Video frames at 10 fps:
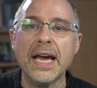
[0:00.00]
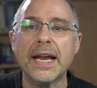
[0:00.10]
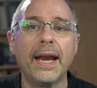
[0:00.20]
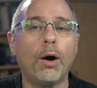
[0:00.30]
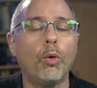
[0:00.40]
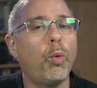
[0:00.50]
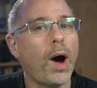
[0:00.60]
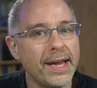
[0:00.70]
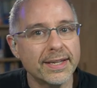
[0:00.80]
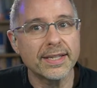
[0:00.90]
Now,
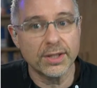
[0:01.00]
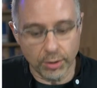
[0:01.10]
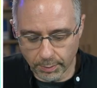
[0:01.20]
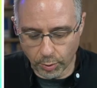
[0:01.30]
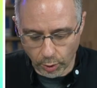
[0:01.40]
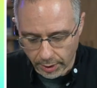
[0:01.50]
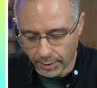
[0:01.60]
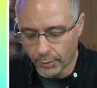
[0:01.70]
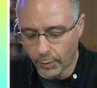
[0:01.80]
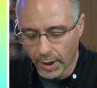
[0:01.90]
why is this so important?
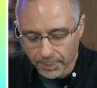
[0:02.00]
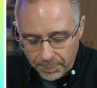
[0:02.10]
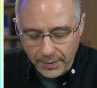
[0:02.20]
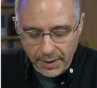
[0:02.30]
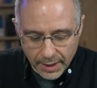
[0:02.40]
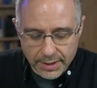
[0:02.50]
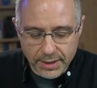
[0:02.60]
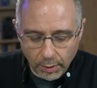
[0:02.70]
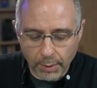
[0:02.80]
Well, it's so